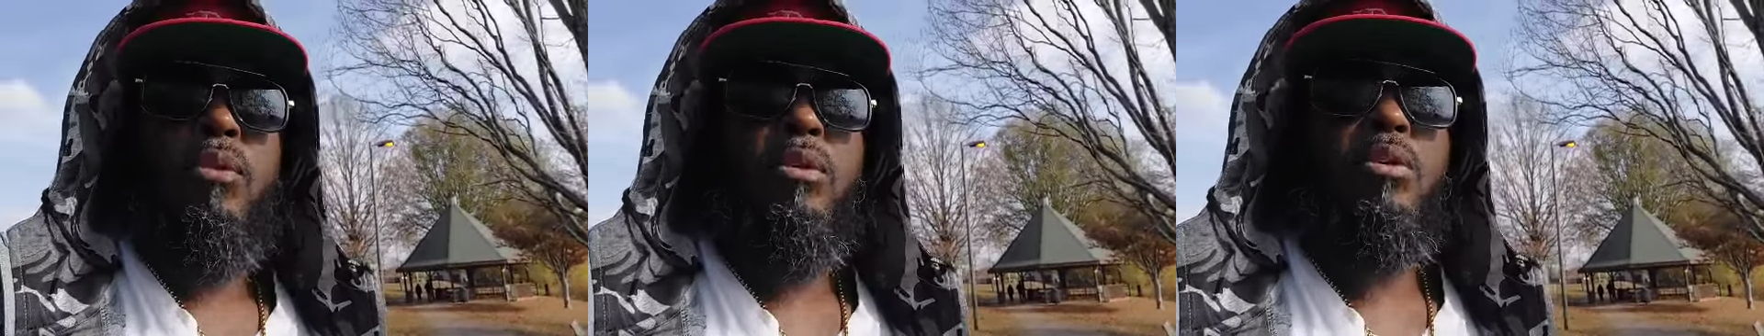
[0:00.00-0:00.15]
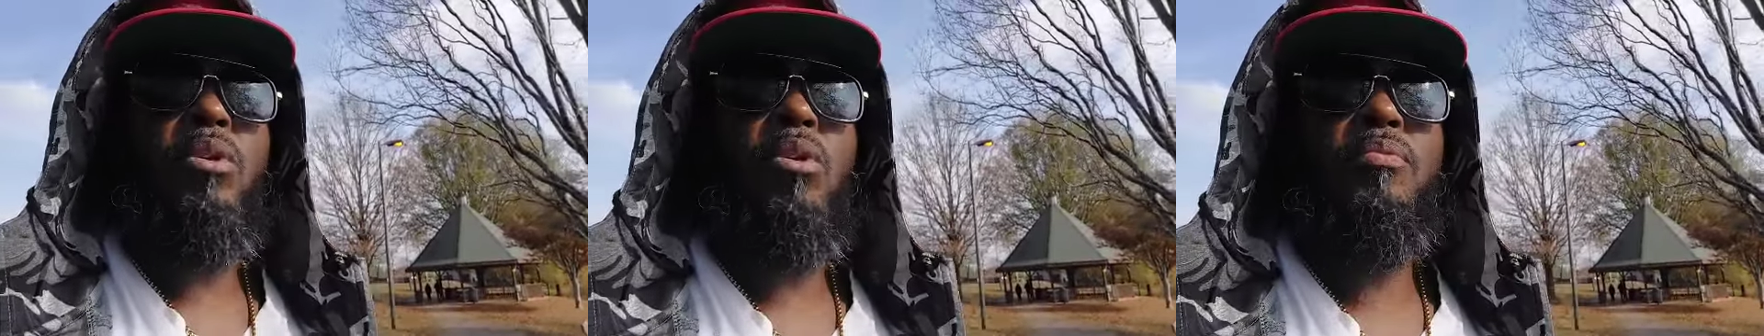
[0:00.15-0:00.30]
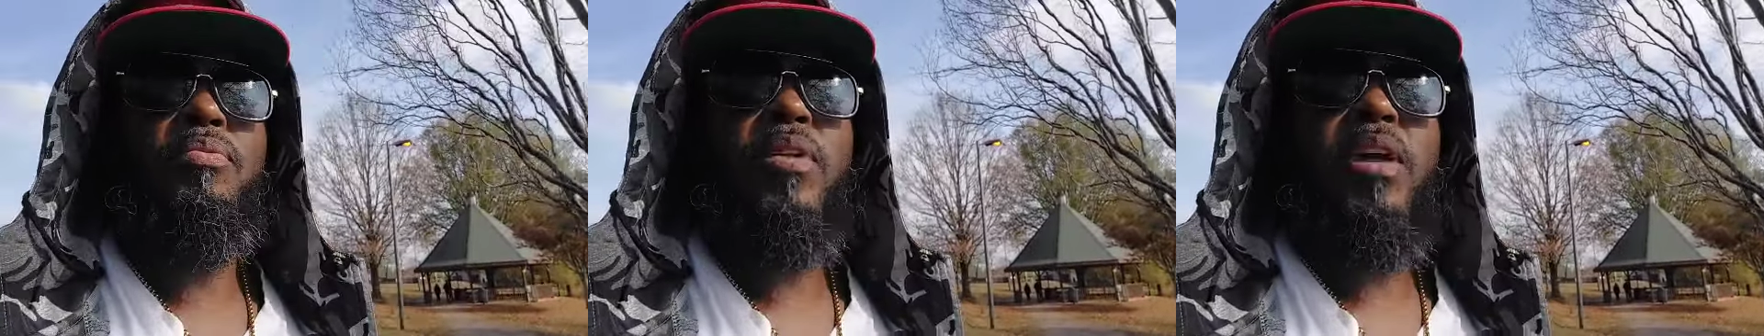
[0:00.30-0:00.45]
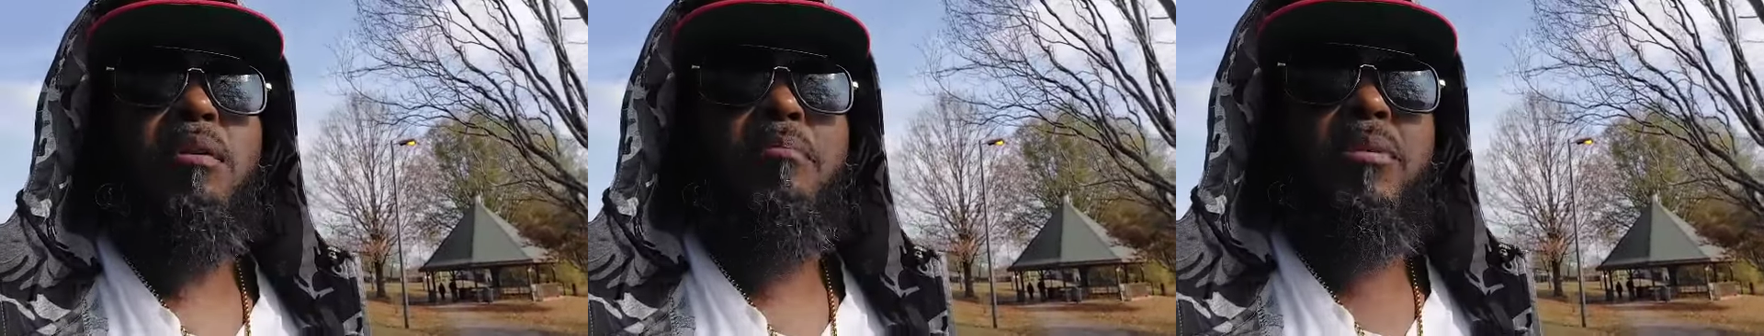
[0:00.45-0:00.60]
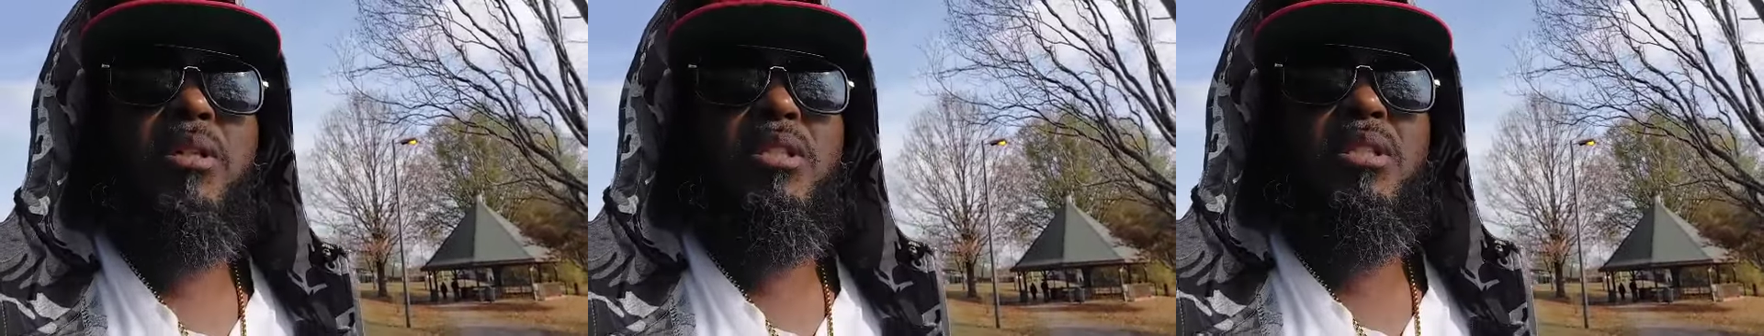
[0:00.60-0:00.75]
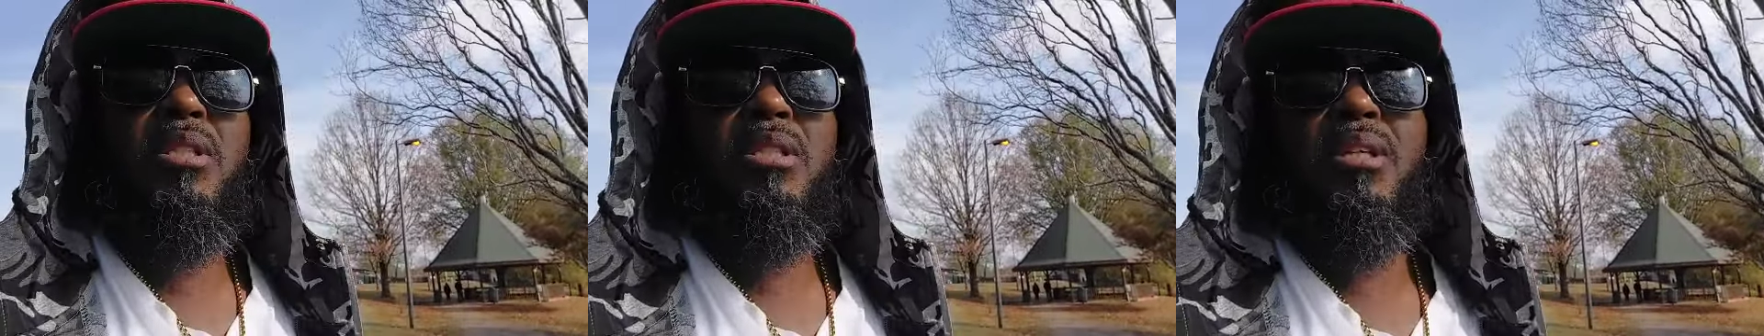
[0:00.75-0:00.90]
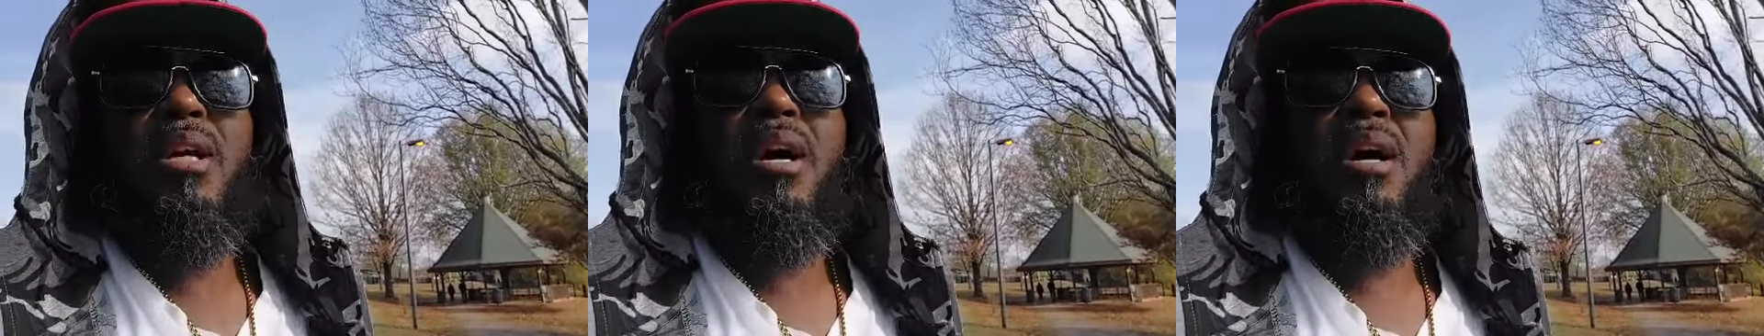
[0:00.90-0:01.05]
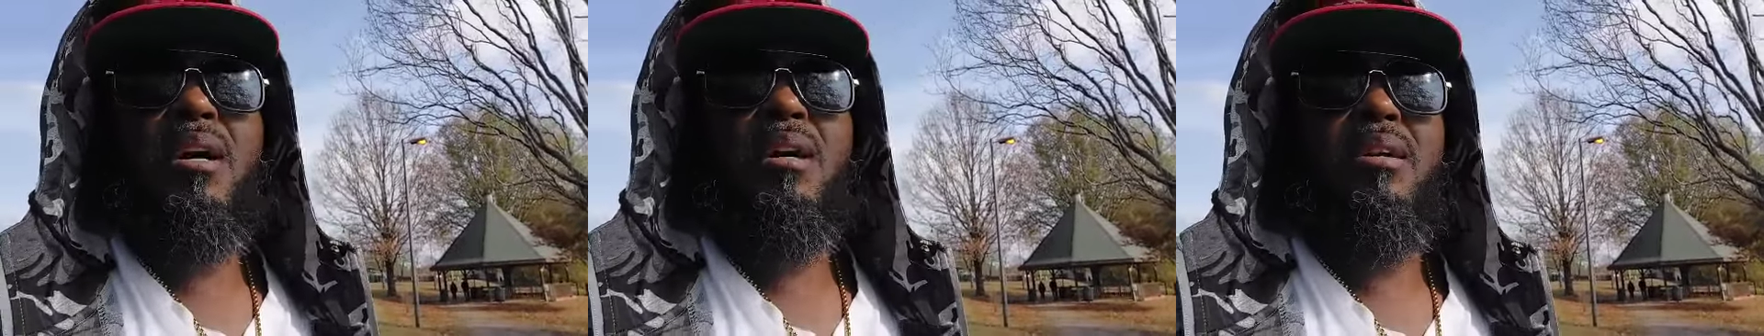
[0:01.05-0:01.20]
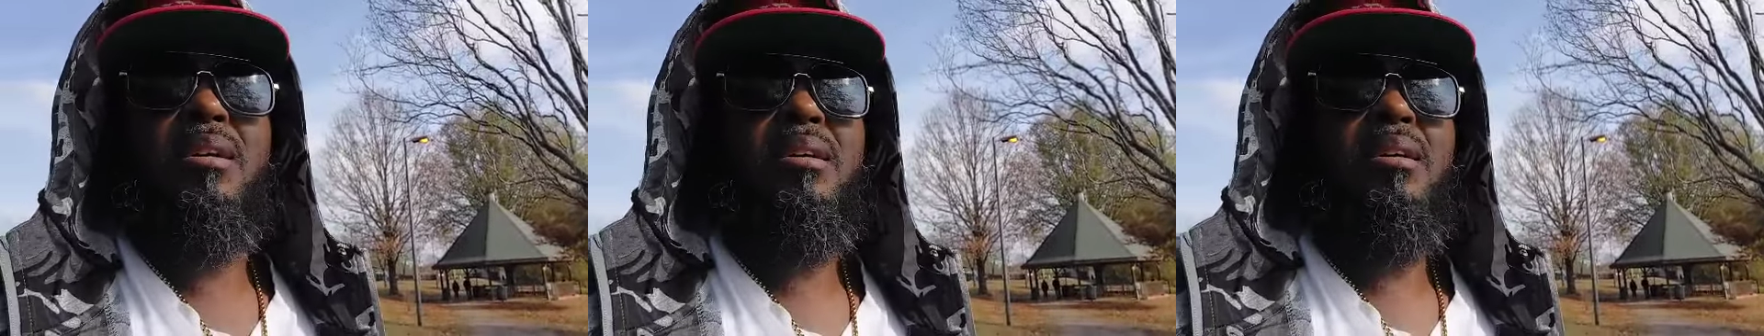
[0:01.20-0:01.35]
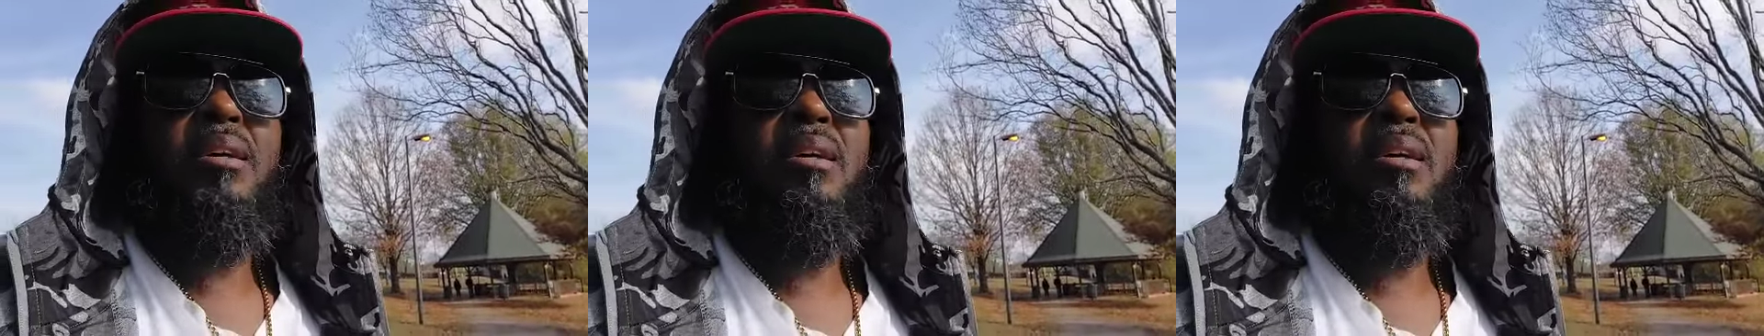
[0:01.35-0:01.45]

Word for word: You don't think Mashiach